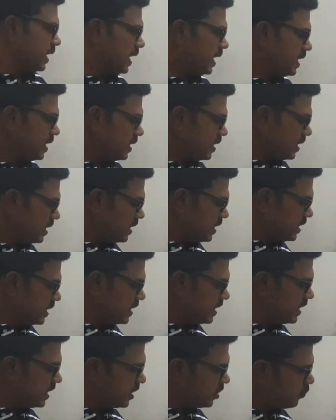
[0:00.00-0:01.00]
And
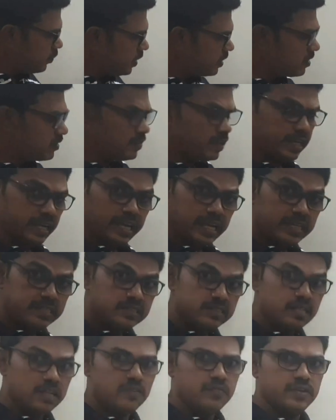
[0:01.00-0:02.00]
irrespective of the
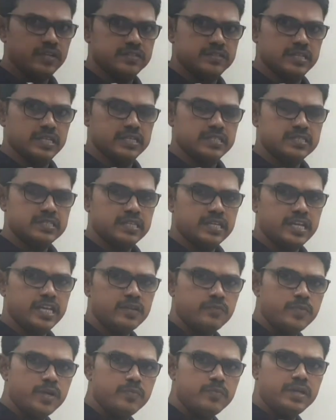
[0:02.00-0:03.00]
nature of receipts, it
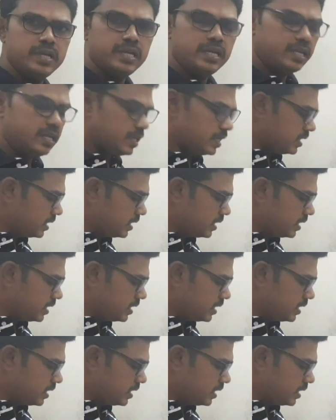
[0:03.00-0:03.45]
may be